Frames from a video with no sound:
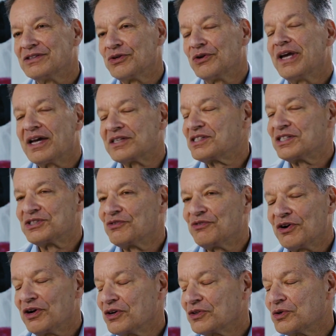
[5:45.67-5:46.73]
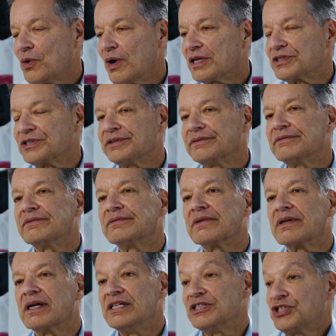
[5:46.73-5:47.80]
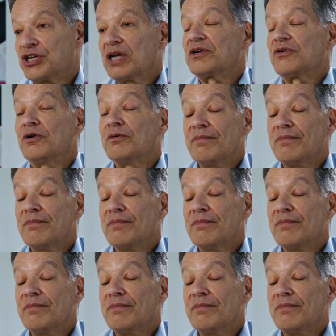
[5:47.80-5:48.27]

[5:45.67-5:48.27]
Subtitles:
So yes, it's a very good question. In general,